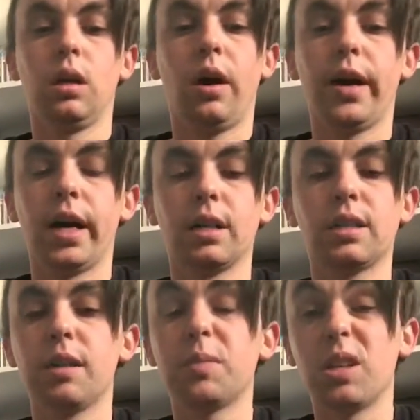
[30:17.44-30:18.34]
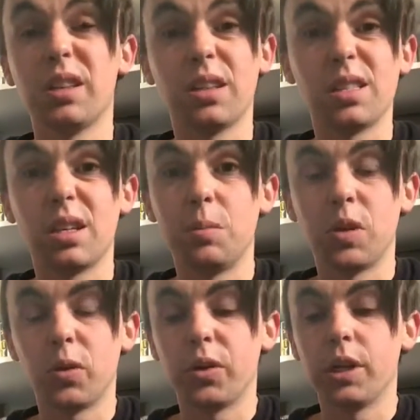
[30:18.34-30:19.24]
I skipped it at the
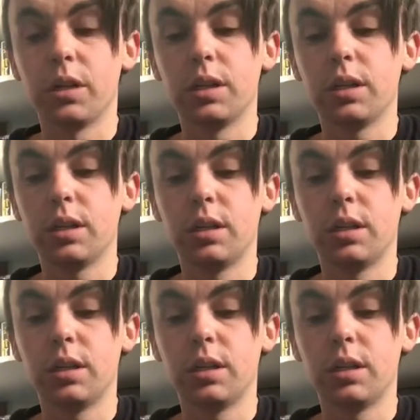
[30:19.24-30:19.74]
cinema and